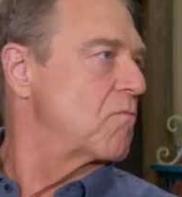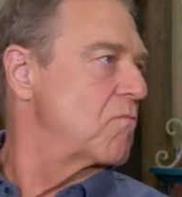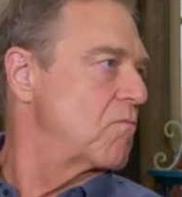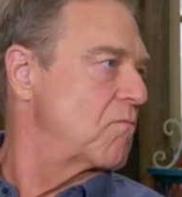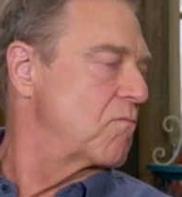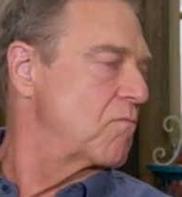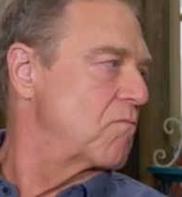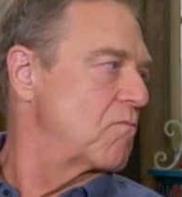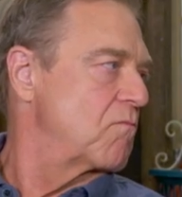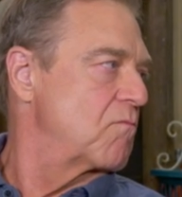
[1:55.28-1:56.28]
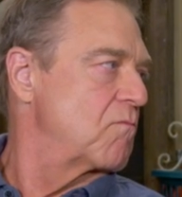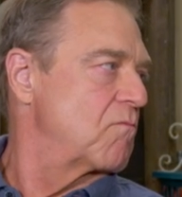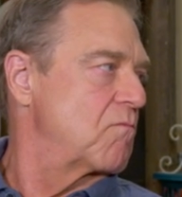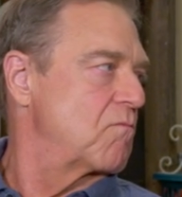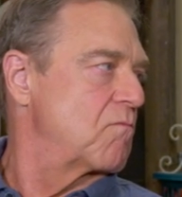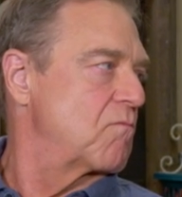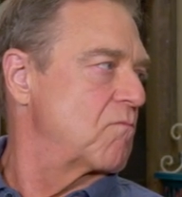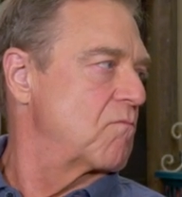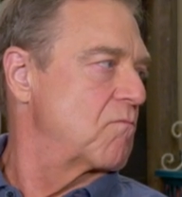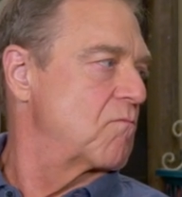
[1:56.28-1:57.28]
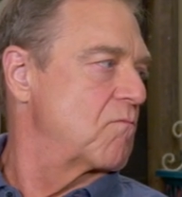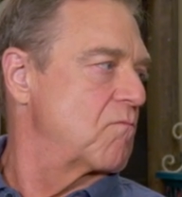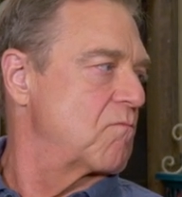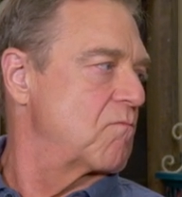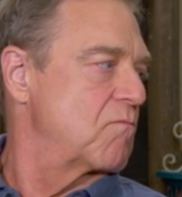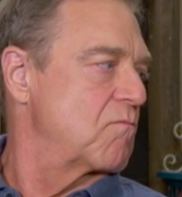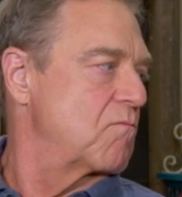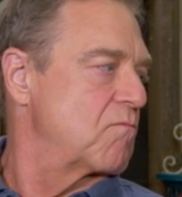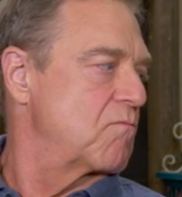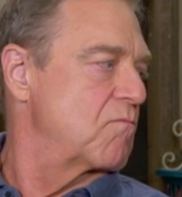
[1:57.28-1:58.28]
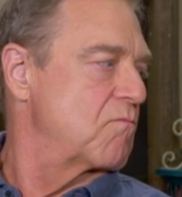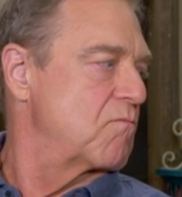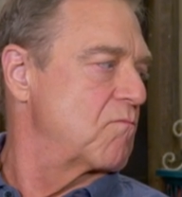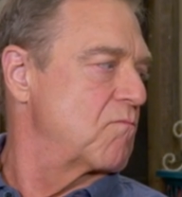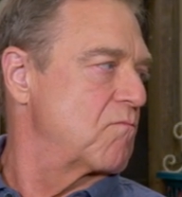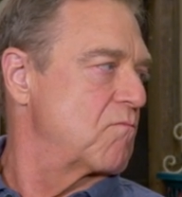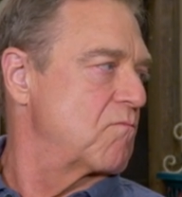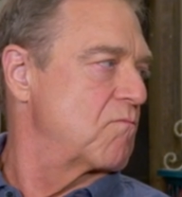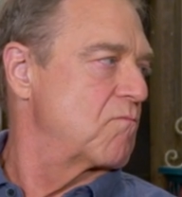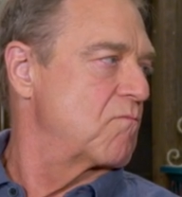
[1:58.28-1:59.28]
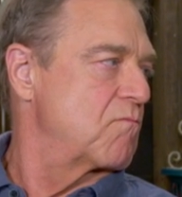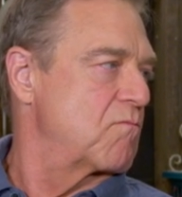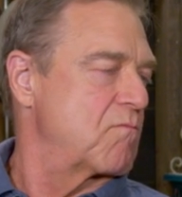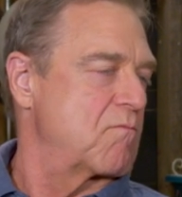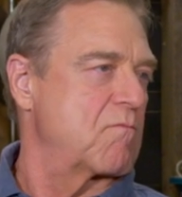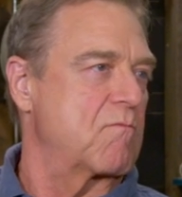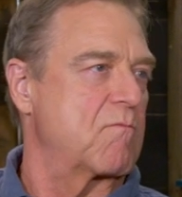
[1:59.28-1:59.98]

No words are spoken by the person on screen.